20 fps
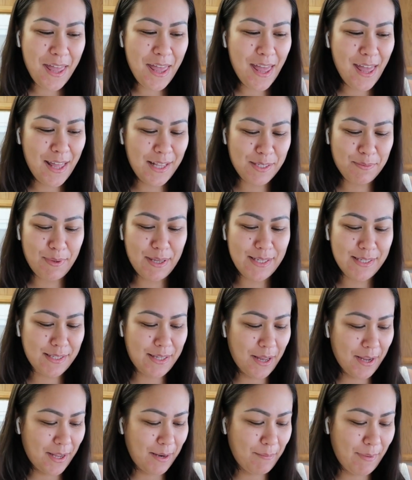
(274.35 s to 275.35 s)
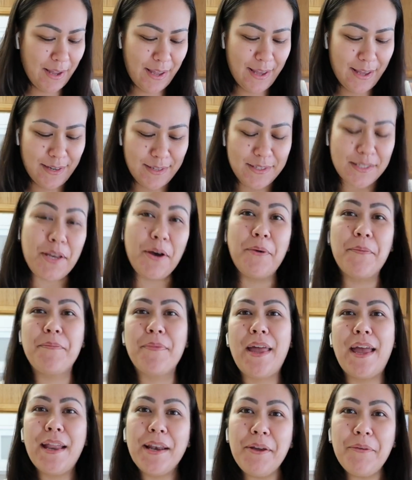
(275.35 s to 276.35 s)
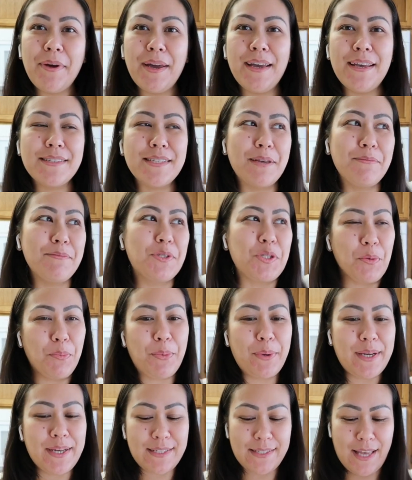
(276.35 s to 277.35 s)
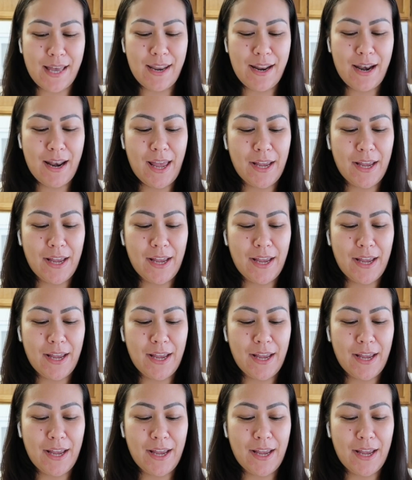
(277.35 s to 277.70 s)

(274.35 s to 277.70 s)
It's been stuck in my head. So anyways, I'm super excited.